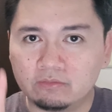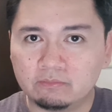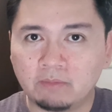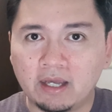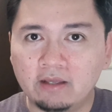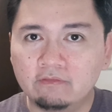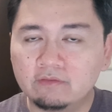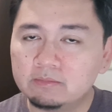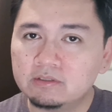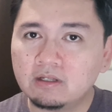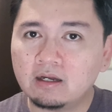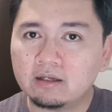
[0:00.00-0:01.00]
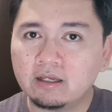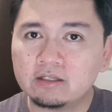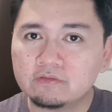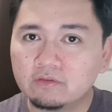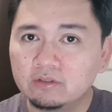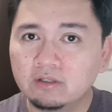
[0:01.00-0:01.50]
buying from StockX
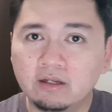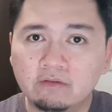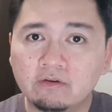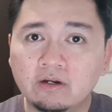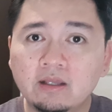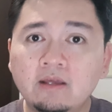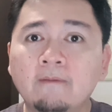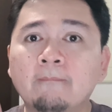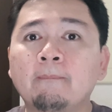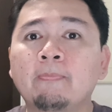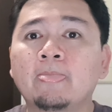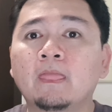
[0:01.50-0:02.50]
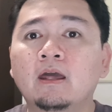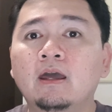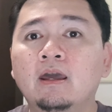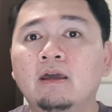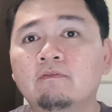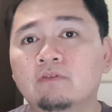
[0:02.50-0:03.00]
for delivery,
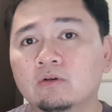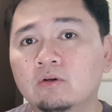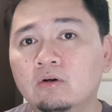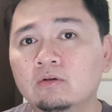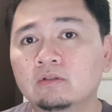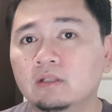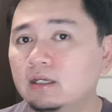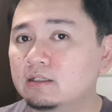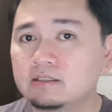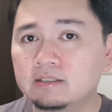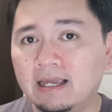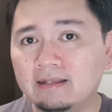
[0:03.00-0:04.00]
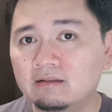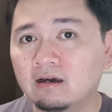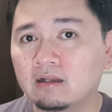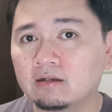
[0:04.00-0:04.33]
and for GOAT it's $10.